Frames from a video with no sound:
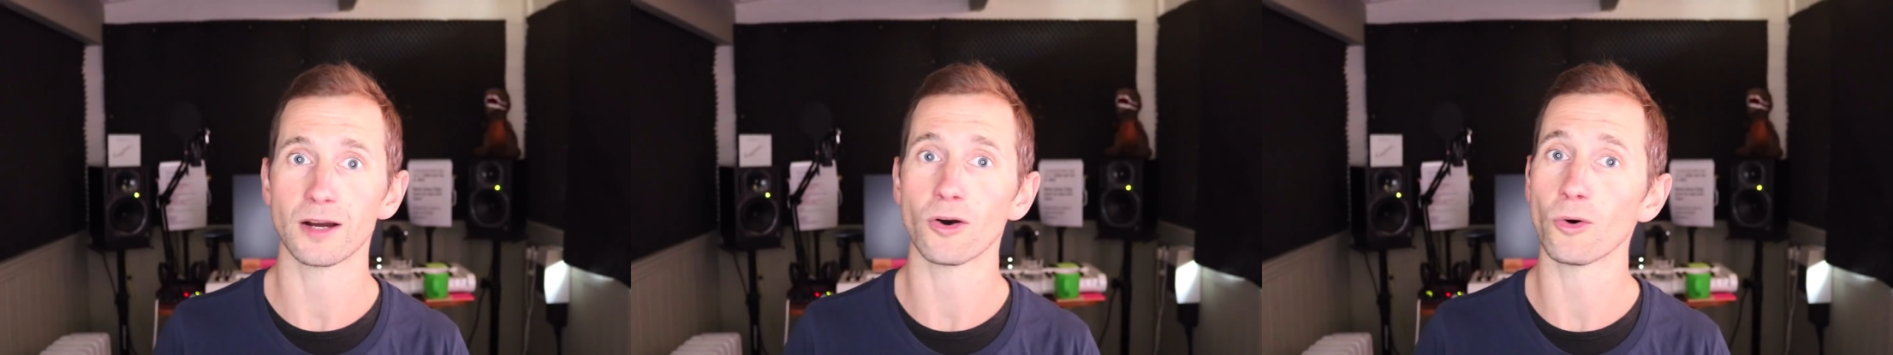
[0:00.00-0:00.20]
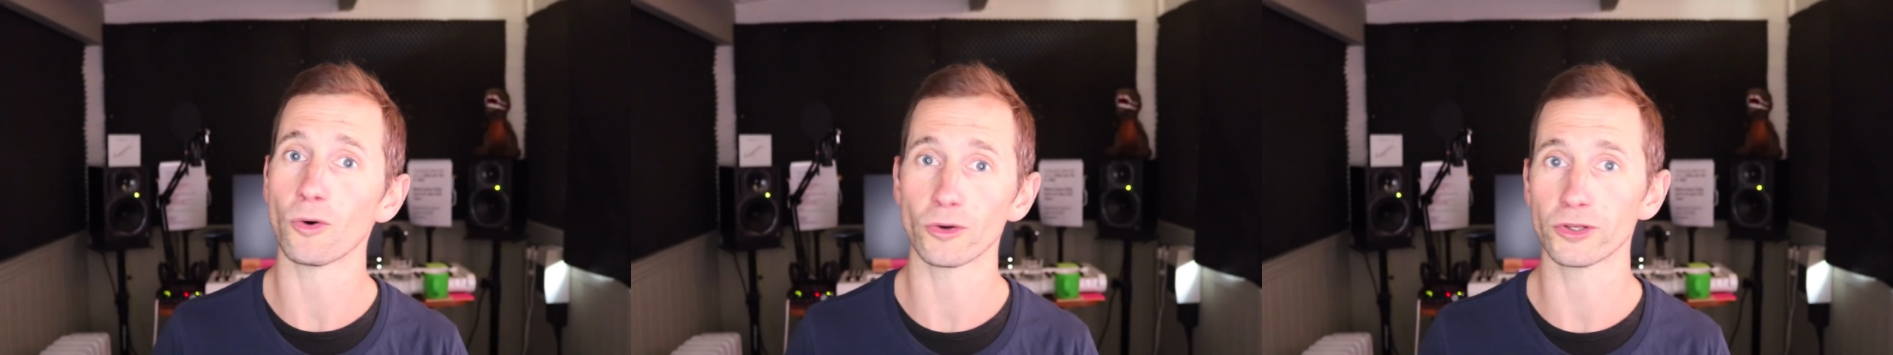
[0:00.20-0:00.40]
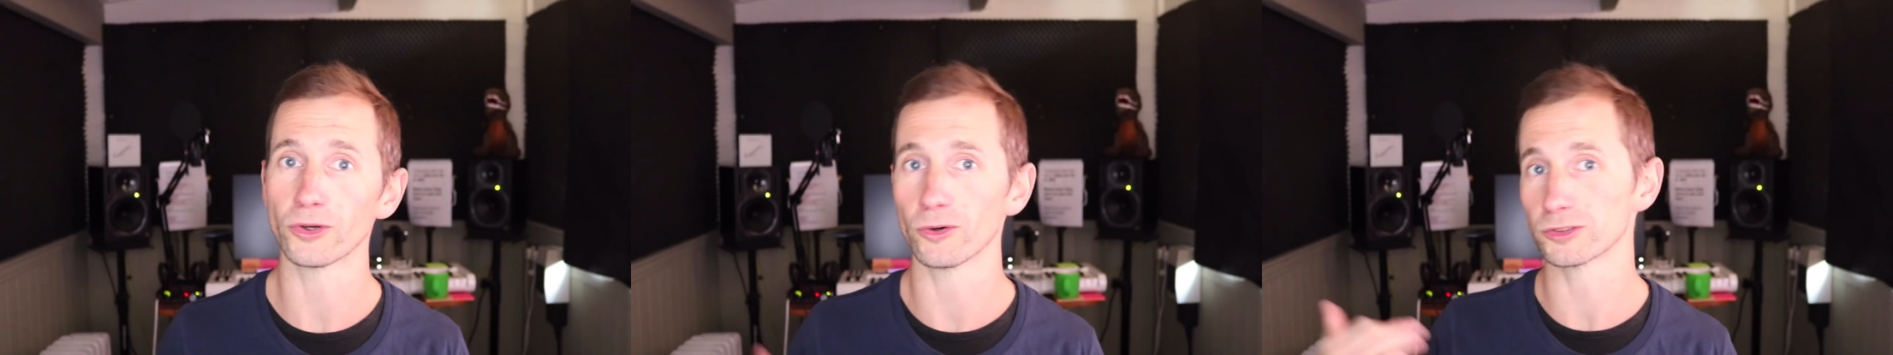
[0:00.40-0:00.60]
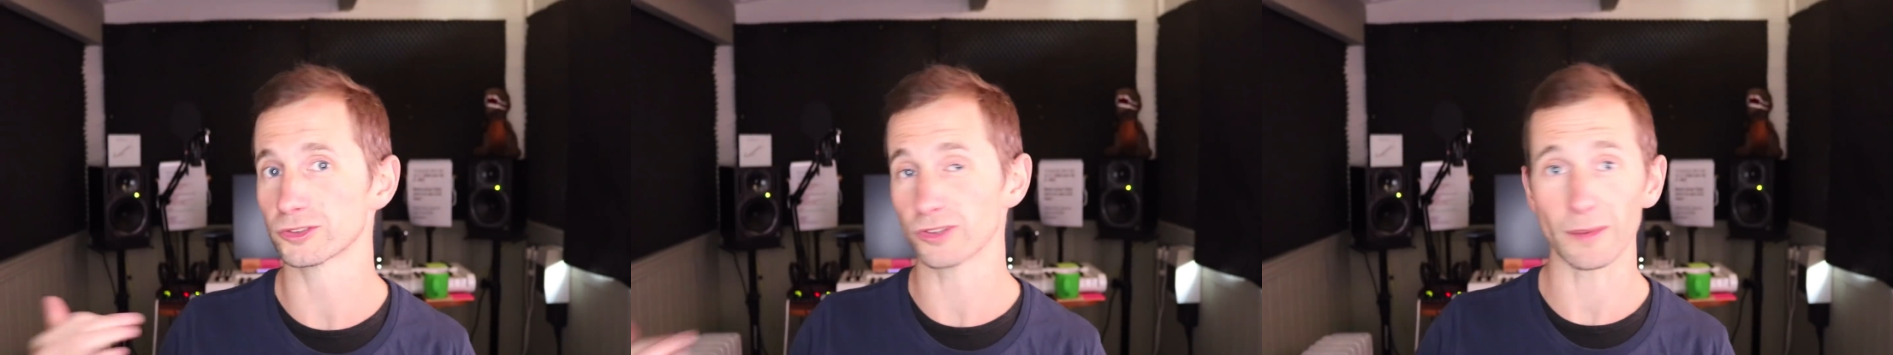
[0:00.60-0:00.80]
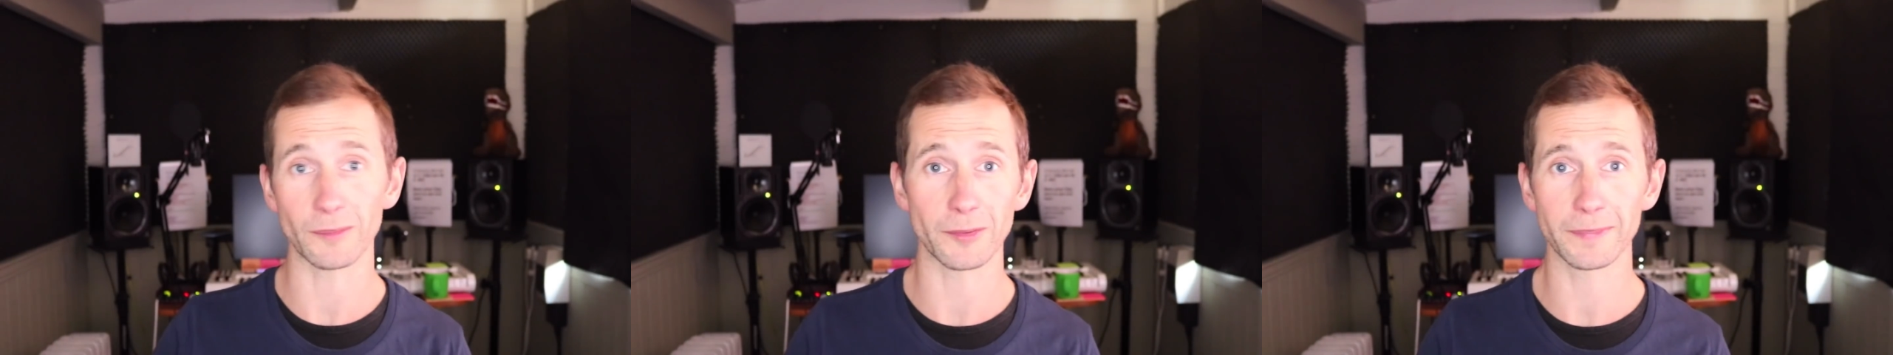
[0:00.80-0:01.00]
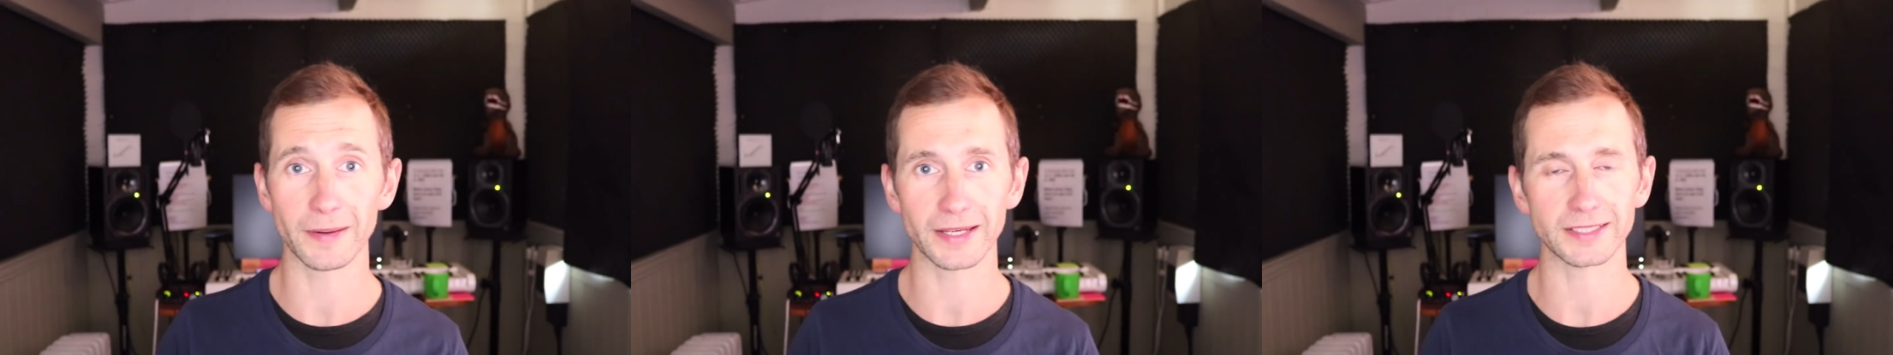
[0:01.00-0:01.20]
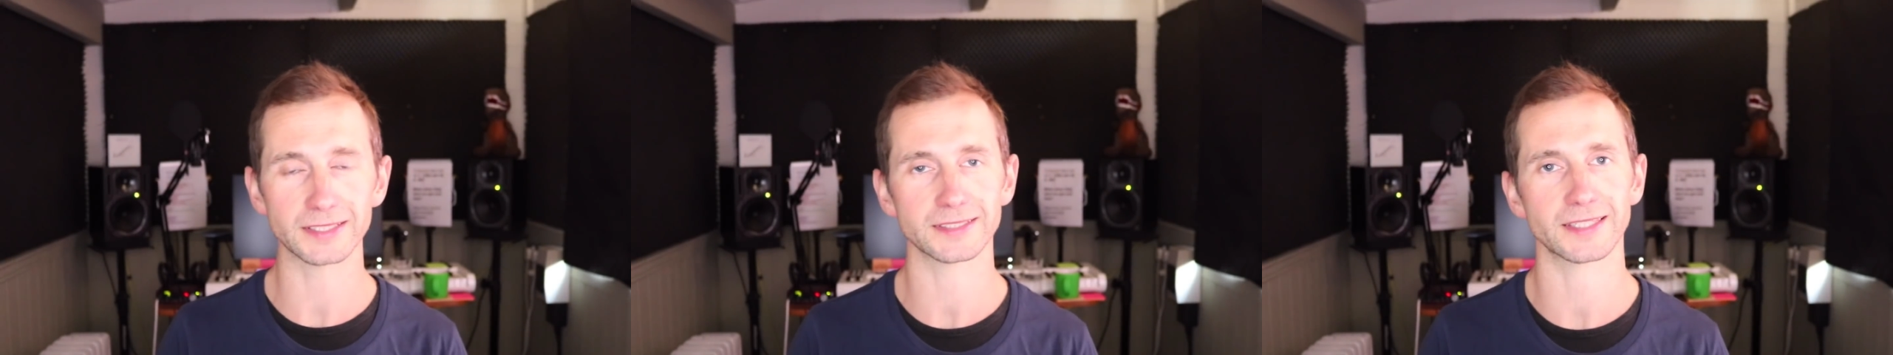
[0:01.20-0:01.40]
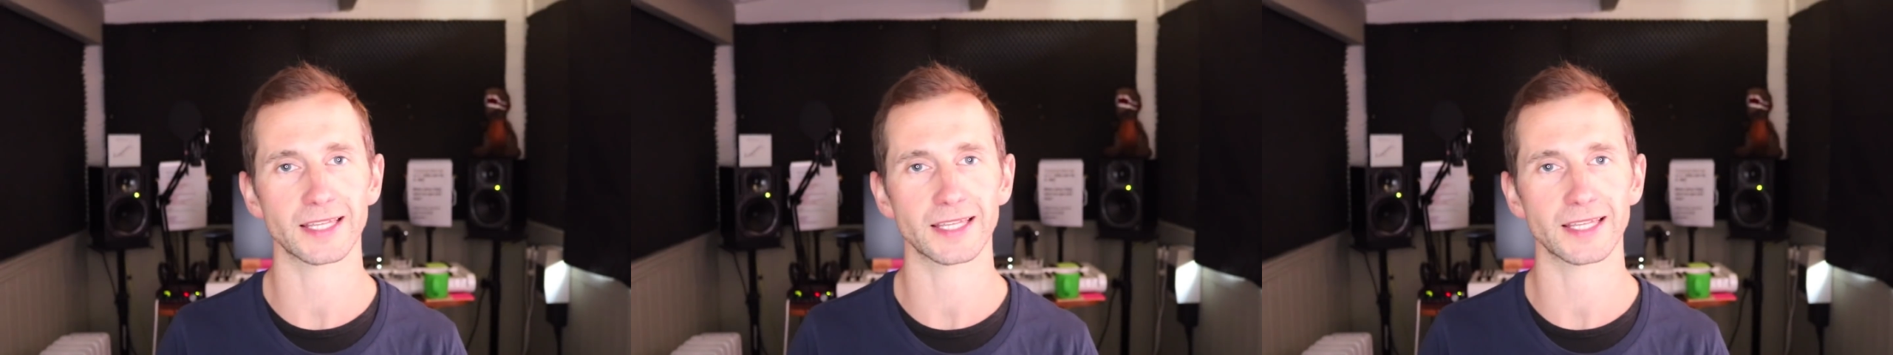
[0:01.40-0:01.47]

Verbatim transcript: or your drum and bass,